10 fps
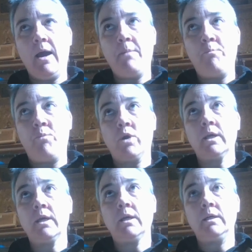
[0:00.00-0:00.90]

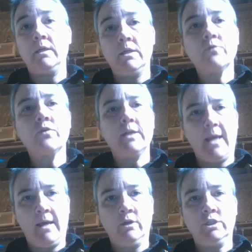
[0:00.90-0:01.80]
bringing different
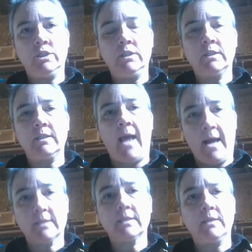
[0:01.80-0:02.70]
energies and
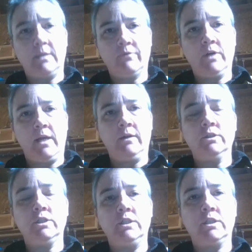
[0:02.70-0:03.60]
asking different
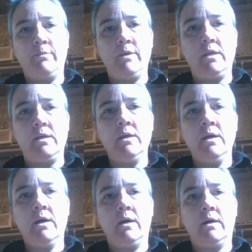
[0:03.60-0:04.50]
energies to be
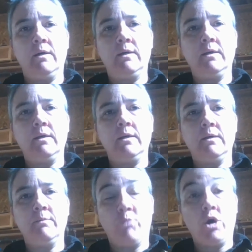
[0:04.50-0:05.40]

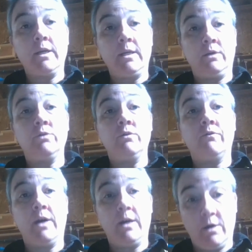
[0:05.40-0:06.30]
brought into the
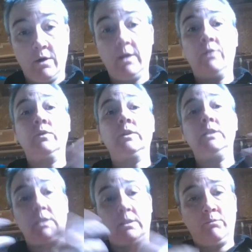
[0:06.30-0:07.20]
fire and
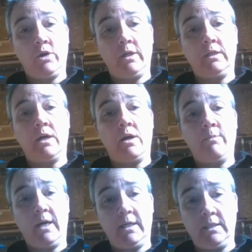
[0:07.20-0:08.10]
released and brought into our
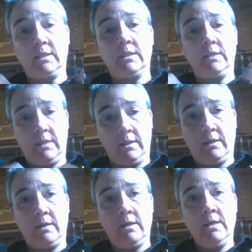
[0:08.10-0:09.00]
bodies
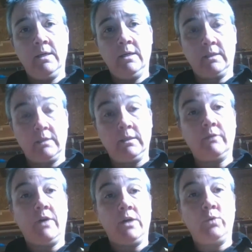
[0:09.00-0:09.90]
and
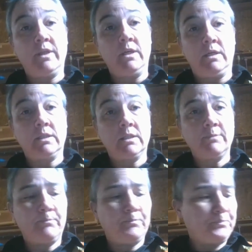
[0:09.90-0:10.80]
solidified within us
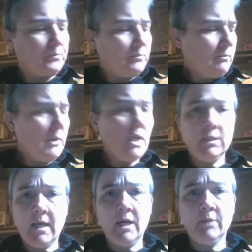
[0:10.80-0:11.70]
and
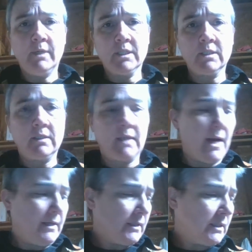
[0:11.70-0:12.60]
to help us and to
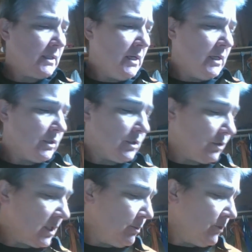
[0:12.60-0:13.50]
guide us. So
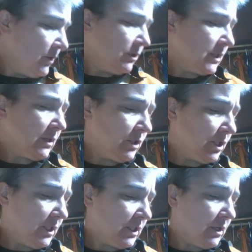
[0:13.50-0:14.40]
some of those
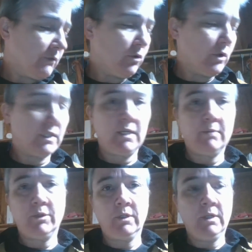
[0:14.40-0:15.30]
energies are, for
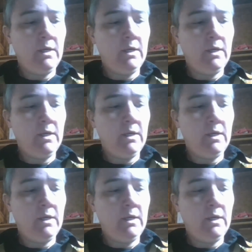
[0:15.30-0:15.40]
example,